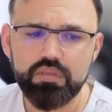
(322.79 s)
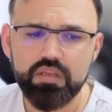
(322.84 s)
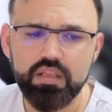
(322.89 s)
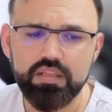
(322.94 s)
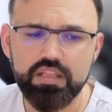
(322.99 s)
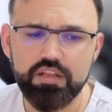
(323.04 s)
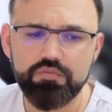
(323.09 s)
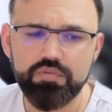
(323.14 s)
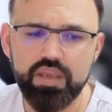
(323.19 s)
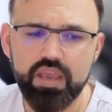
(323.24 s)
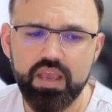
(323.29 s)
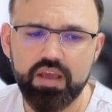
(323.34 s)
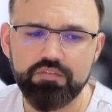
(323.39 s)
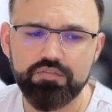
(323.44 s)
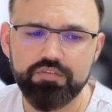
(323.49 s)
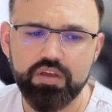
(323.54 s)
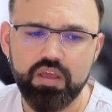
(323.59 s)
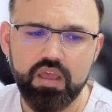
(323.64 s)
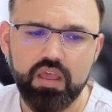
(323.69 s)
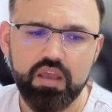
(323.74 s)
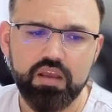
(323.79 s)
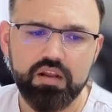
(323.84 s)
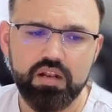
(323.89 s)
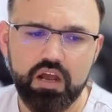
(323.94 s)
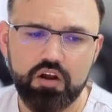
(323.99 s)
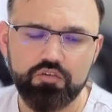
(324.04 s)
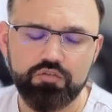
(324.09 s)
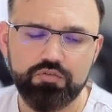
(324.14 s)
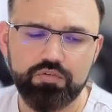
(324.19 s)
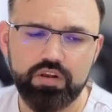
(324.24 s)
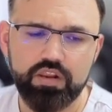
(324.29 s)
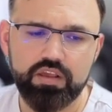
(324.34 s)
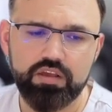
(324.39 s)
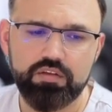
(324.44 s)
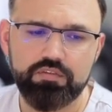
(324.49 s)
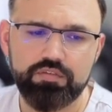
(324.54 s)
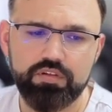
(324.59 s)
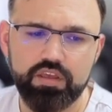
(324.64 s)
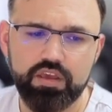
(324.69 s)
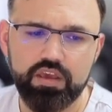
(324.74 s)
And then we have
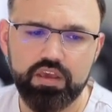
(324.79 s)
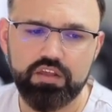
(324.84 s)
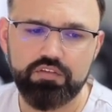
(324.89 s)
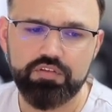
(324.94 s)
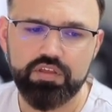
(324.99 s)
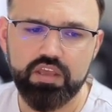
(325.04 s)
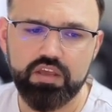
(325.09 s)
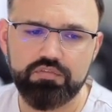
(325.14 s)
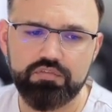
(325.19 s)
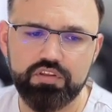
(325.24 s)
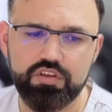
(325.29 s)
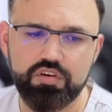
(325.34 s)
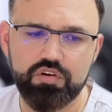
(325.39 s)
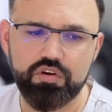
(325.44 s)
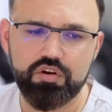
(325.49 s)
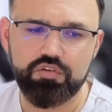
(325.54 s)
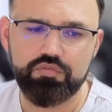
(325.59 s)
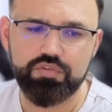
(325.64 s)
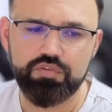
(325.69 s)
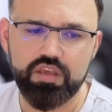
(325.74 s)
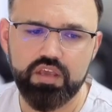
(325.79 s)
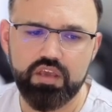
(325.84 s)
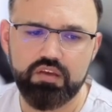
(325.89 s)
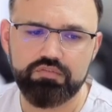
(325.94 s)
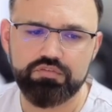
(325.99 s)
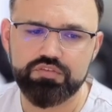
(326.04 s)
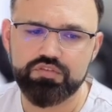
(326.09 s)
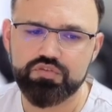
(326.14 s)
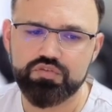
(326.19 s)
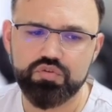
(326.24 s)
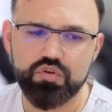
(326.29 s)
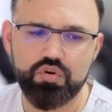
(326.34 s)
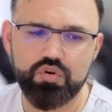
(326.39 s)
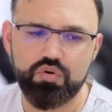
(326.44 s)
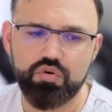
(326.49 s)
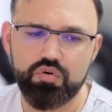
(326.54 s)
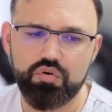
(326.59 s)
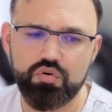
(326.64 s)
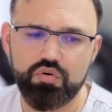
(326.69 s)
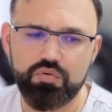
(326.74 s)
Cloudflare, we have Neon, we have
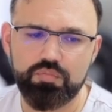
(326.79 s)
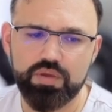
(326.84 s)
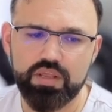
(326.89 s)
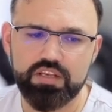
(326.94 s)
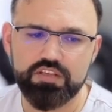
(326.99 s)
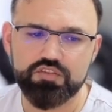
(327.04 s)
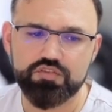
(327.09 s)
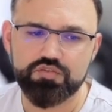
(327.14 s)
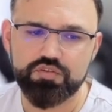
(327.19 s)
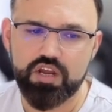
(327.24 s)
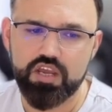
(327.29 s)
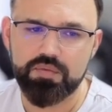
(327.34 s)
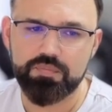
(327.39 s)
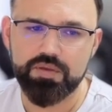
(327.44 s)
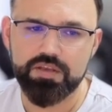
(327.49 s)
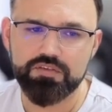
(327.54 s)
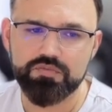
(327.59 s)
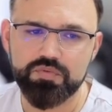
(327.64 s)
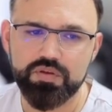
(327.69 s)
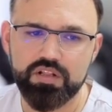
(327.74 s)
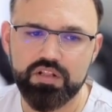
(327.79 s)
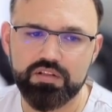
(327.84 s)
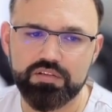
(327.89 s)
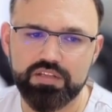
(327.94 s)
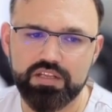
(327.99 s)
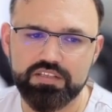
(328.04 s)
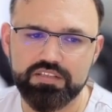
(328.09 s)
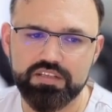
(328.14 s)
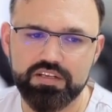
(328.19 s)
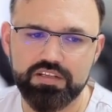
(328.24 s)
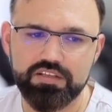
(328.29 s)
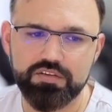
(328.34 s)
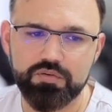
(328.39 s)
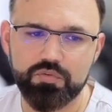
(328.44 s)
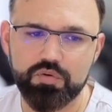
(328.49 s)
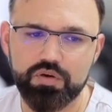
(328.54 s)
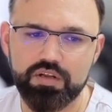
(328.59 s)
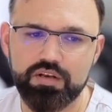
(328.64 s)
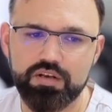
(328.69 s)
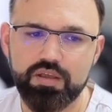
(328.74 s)
so many, Stripe as well. That's another
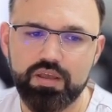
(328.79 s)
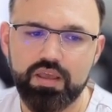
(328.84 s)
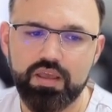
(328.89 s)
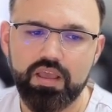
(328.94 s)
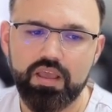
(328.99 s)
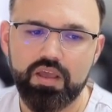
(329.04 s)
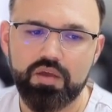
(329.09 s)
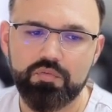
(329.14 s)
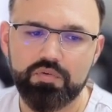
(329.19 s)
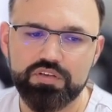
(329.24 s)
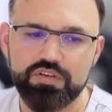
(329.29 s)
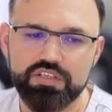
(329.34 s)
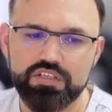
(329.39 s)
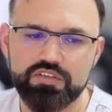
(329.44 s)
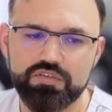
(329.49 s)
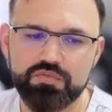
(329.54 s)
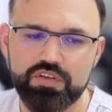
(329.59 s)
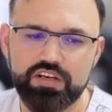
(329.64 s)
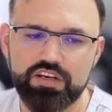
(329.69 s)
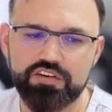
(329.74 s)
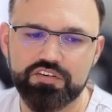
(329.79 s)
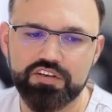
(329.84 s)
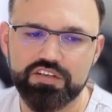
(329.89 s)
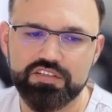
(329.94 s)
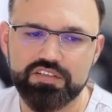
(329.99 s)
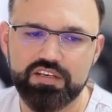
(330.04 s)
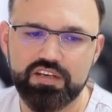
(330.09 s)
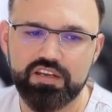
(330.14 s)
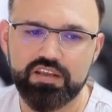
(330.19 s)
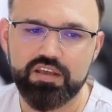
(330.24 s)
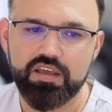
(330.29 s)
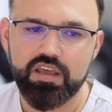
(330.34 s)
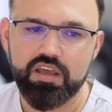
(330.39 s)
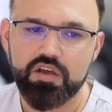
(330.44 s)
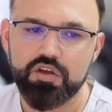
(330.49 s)
one, which is very interesting.